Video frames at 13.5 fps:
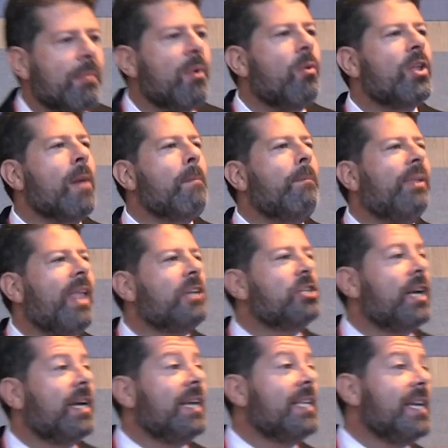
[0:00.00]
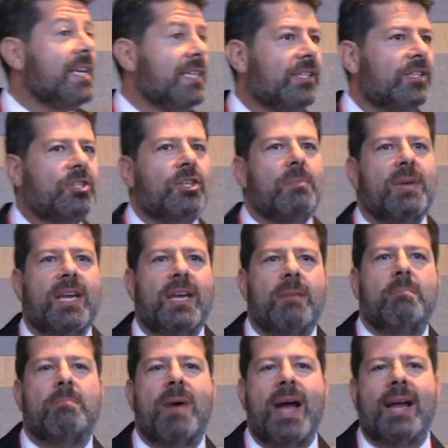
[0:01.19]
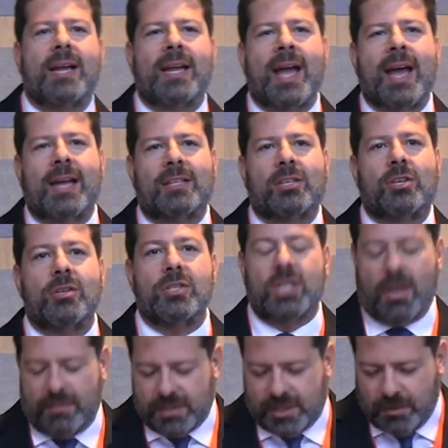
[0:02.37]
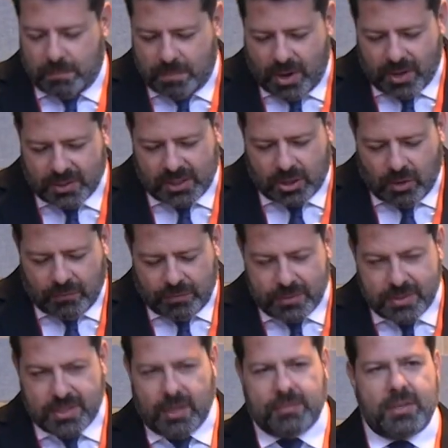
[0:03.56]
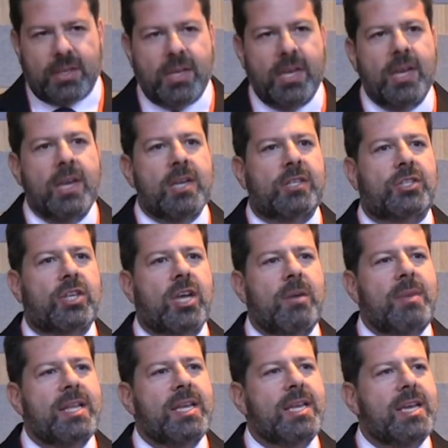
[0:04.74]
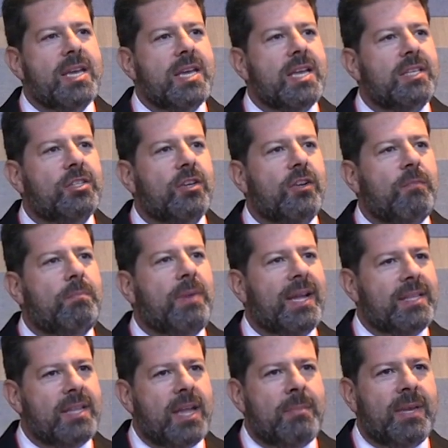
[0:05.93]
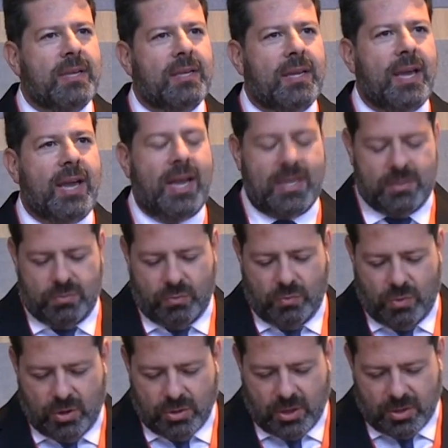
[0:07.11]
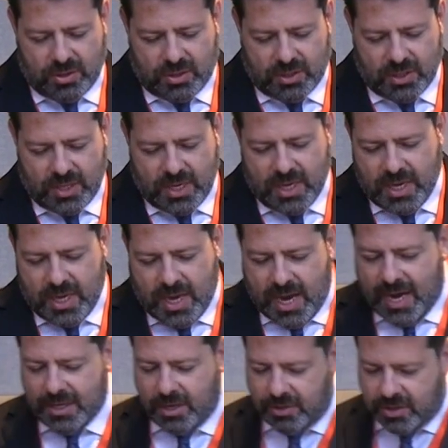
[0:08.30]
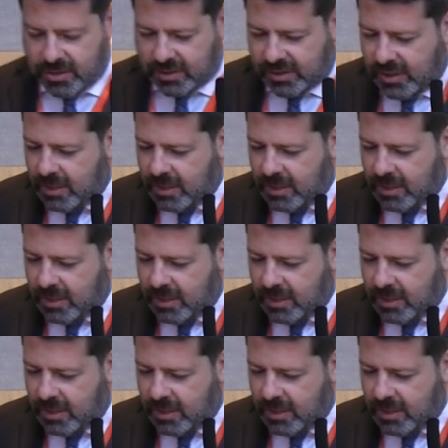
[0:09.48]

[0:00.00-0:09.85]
gentlemen, what a pleasure it is to be back at Conservative Party Conference after so many years of pandemic and whatnot. I know that